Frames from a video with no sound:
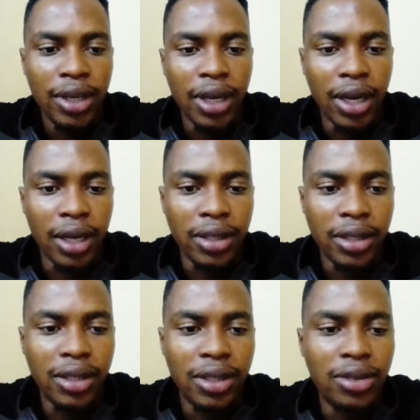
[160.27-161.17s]
And
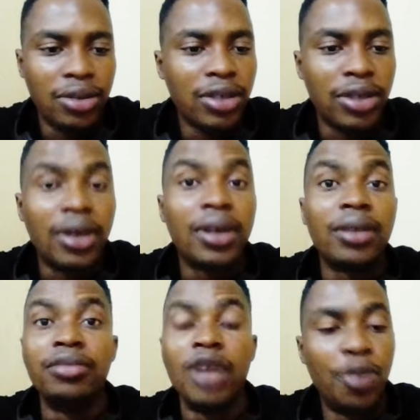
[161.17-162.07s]
this is just a
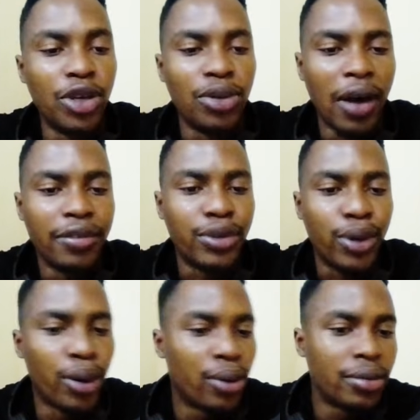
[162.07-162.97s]
repo you have to
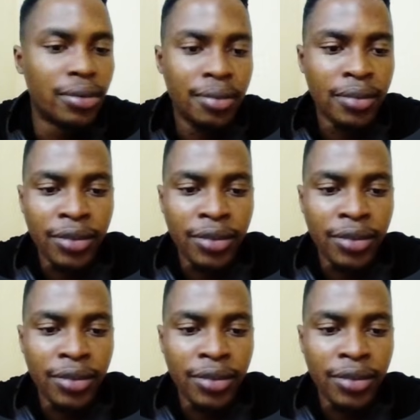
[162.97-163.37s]
clone.